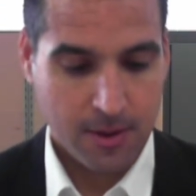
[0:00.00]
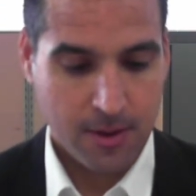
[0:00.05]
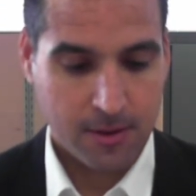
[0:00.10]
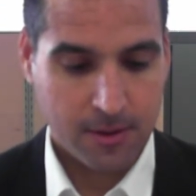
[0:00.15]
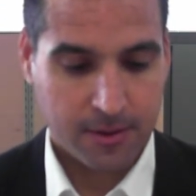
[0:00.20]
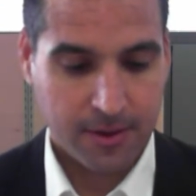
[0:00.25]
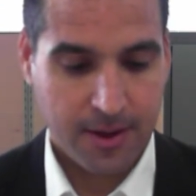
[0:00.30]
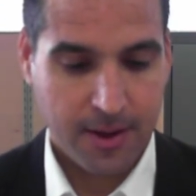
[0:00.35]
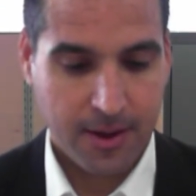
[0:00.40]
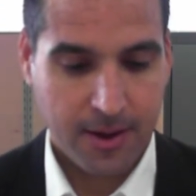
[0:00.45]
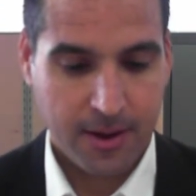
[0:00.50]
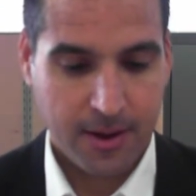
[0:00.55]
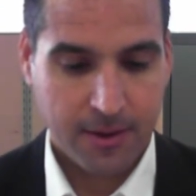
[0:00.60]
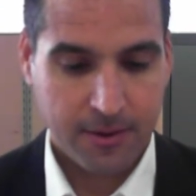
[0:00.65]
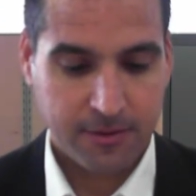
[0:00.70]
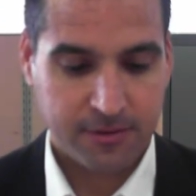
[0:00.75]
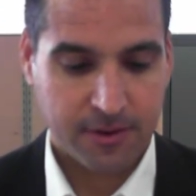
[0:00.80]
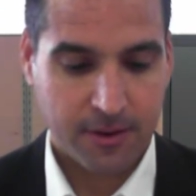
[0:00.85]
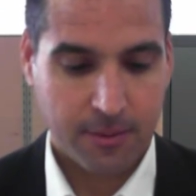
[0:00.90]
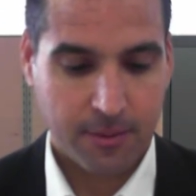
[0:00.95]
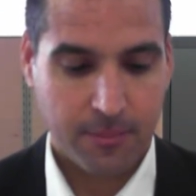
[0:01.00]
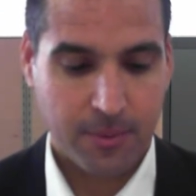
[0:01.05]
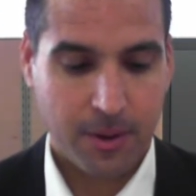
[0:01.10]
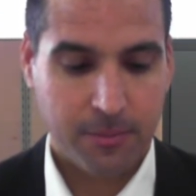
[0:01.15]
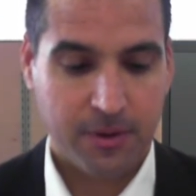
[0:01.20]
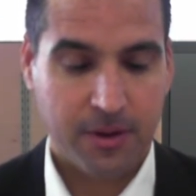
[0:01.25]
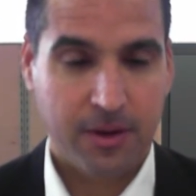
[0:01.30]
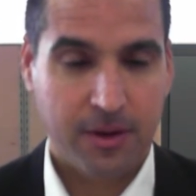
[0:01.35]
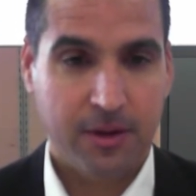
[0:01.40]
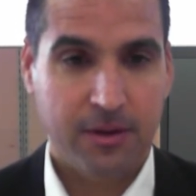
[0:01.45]
Okay, so
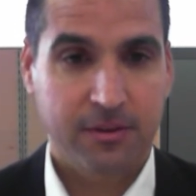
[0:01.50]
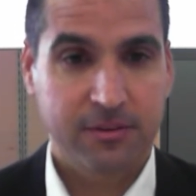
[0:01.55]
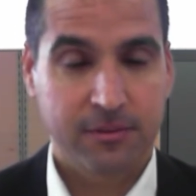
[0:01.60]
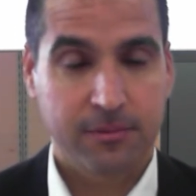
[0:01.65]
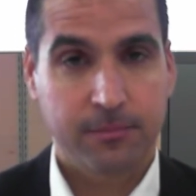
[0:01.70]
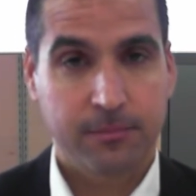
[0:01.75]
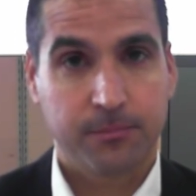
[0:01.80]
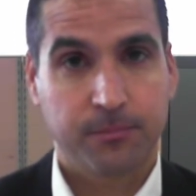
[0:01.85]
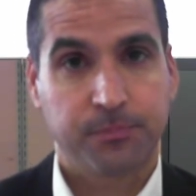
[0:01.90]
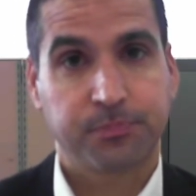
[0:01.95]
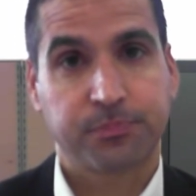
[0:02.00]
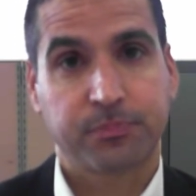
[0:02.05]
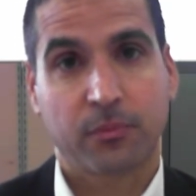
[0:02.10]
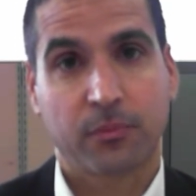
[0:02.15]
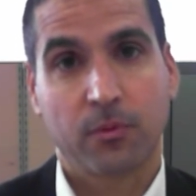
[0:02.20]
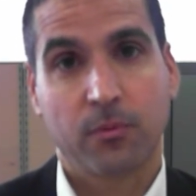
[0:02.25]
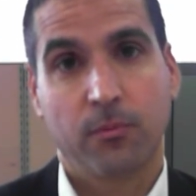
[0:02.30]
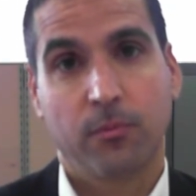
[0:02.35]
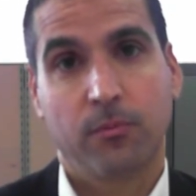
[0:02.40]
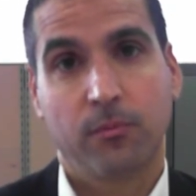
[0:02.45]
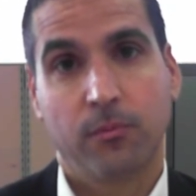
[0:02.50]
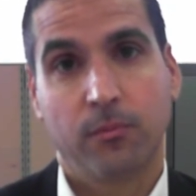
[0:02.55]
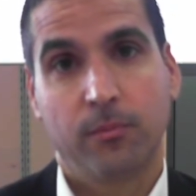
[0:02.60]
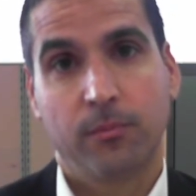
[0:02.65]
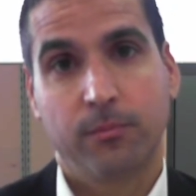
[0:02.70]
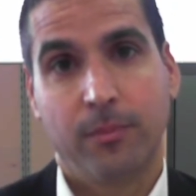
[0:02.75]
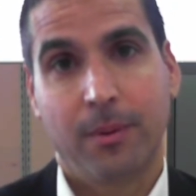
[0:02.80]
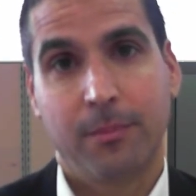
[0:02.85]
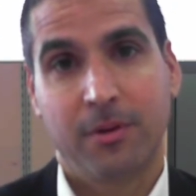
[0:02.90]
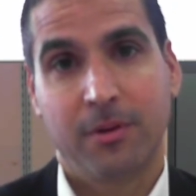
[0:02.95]
maybe
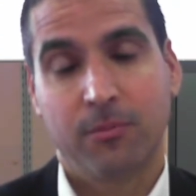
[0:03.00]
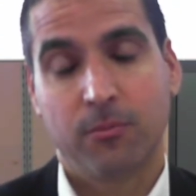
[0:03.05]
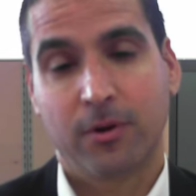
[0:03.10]
maybe